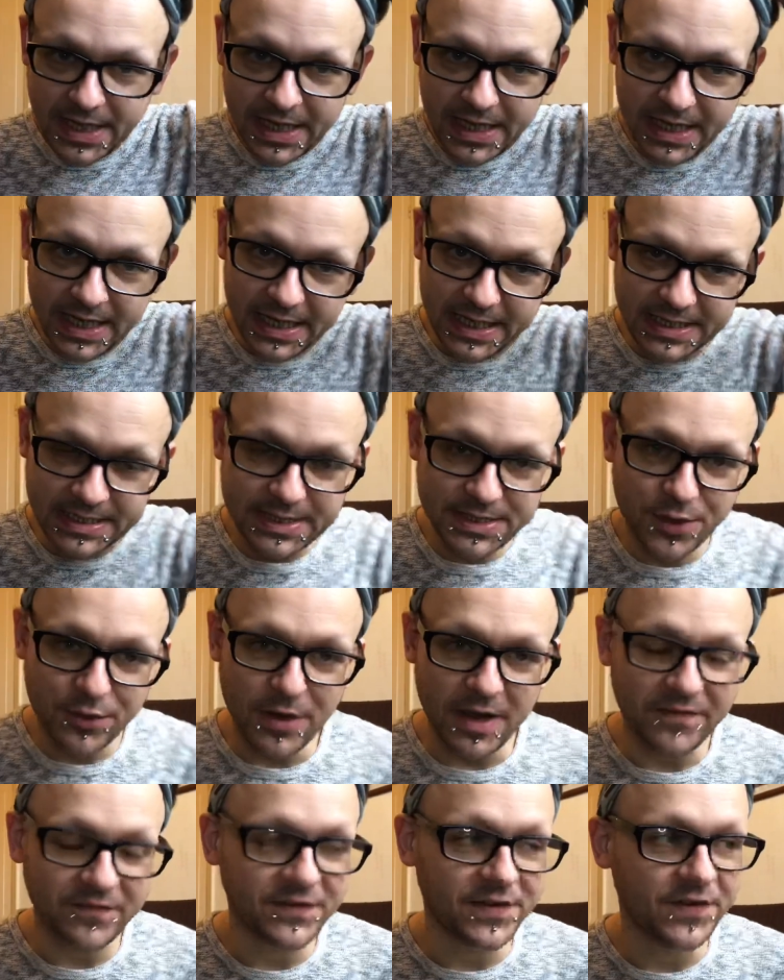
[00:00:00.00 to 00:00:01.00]
is
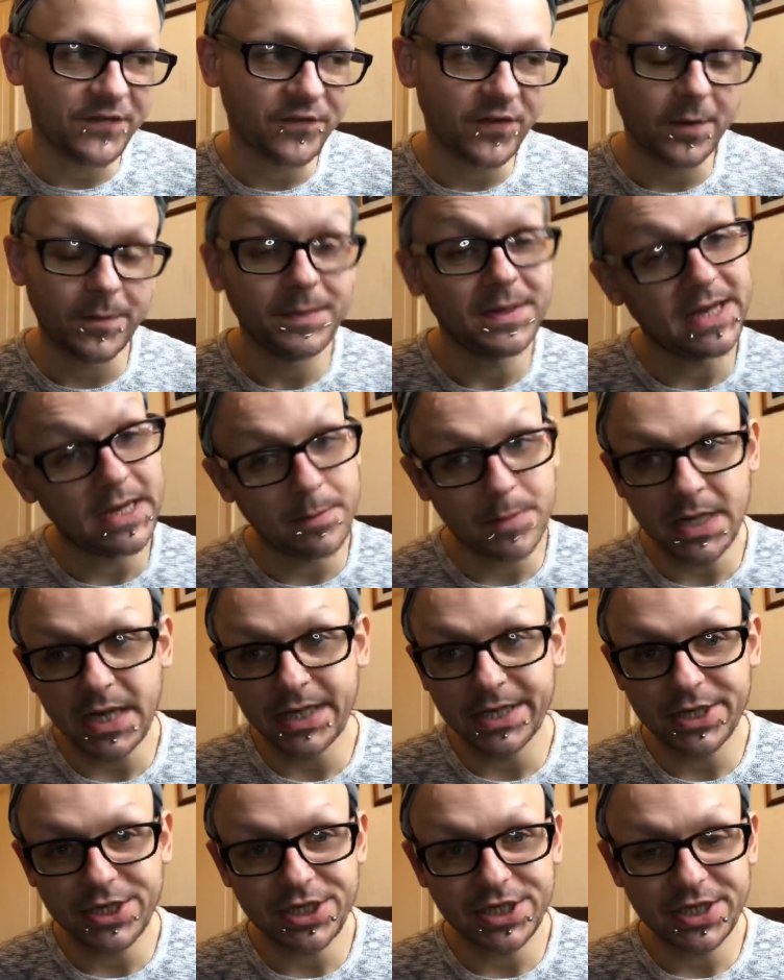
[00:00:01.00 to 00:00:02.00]
crafted from demon
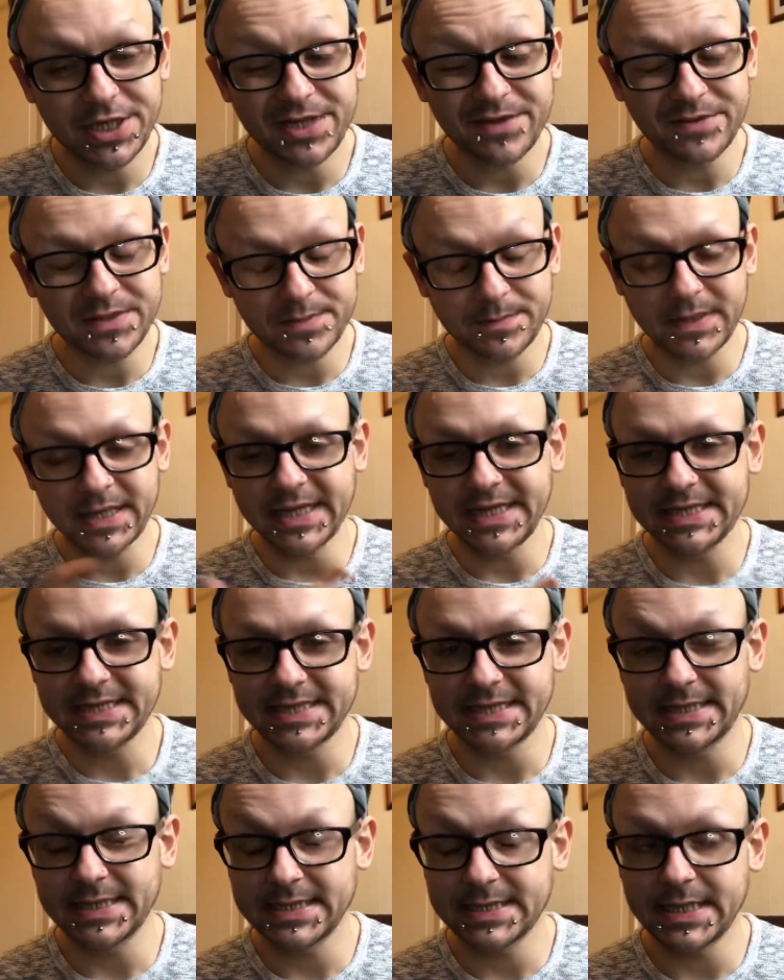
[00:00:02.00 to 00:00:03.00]
energy that was placed
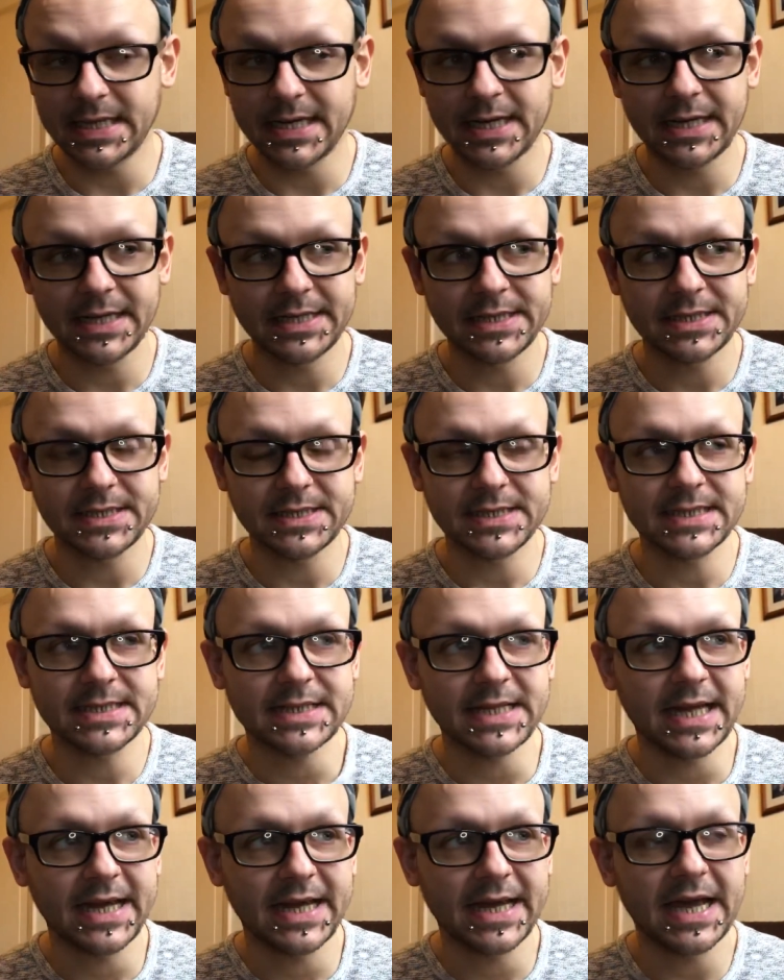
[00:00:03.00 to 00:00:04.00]
inside the
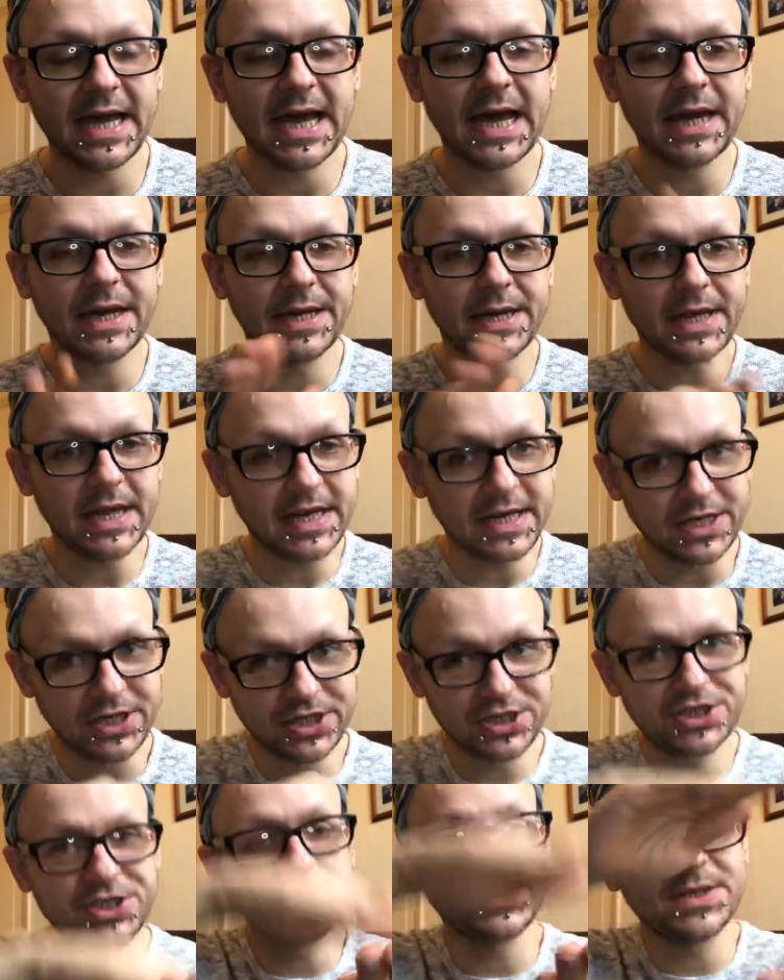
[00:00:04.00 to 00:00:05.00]
Slayer and
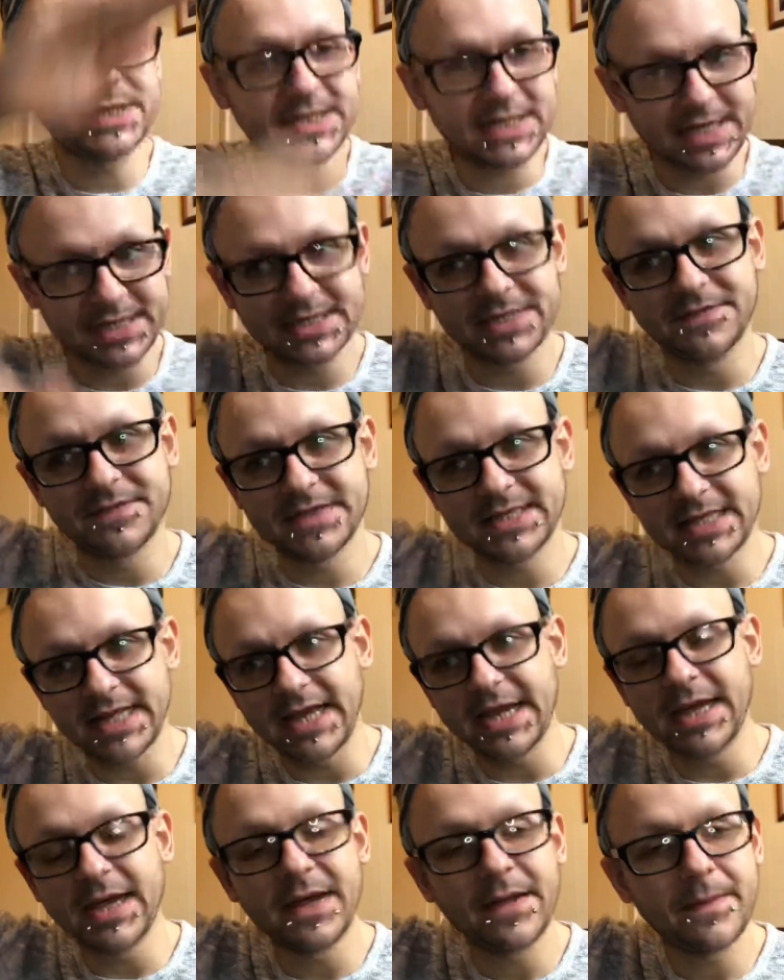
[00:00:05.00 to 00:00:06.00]
each successive
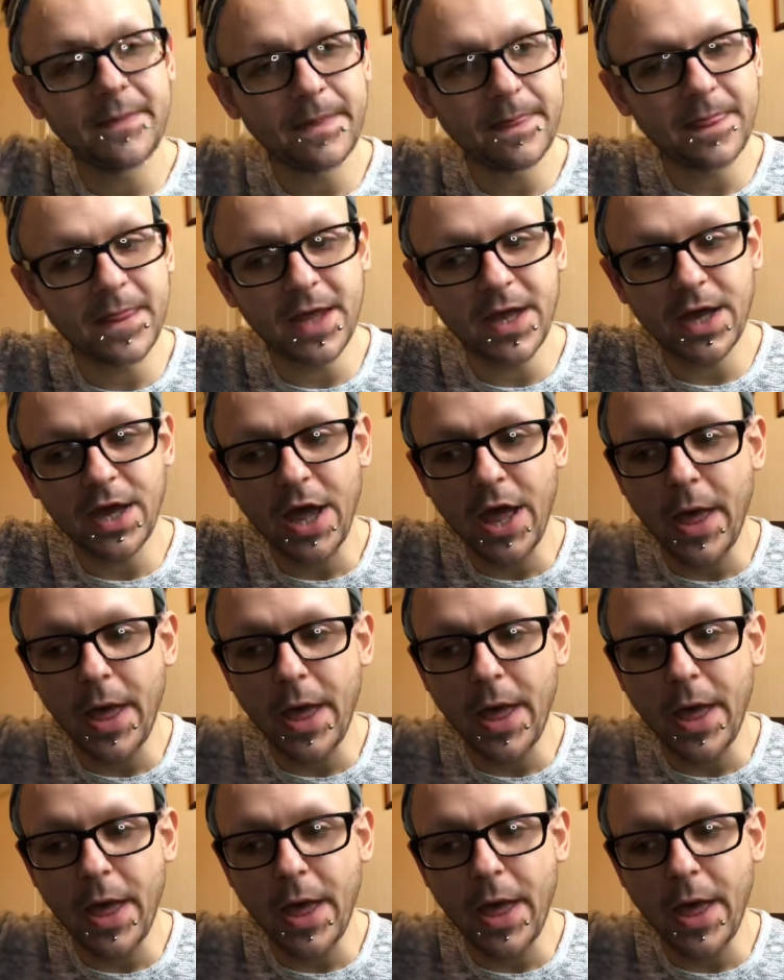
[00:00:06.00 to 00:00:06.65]
Slayer that